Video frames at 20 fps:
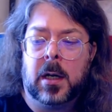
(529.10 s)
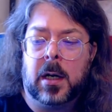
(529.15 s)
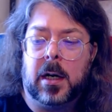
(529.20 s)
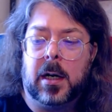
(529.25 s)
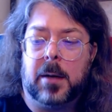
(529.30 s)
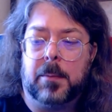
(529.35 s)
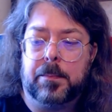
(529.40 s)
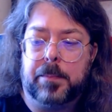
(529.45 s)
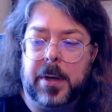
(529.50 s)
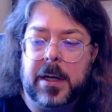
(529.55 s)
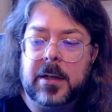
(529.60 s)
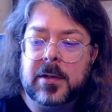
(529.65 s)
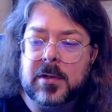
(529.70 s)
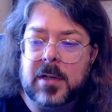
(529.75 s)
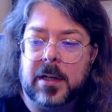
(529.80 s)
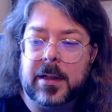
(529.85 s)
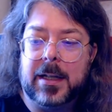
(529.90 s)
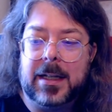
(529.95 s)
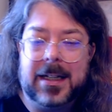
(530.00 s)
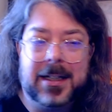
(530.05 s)
Based on
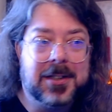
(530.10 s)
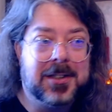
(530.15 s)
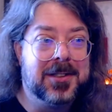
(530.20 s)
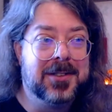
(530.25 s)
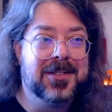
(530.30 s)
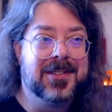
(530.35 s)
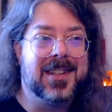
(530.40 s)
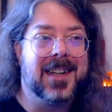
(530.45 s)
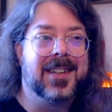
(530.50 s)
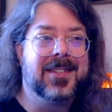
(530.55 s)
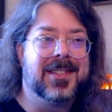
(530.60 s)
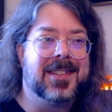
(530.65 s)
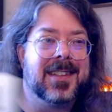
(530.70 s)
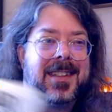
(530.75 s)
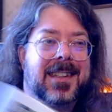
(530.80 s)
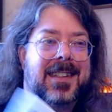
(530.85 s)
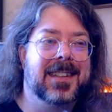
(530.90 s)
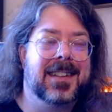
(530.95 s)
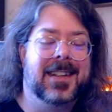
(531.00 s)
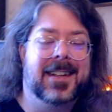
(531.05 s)
the issues I've
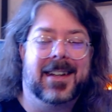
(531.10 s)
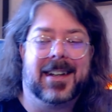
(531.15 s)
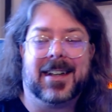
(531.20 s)
seen,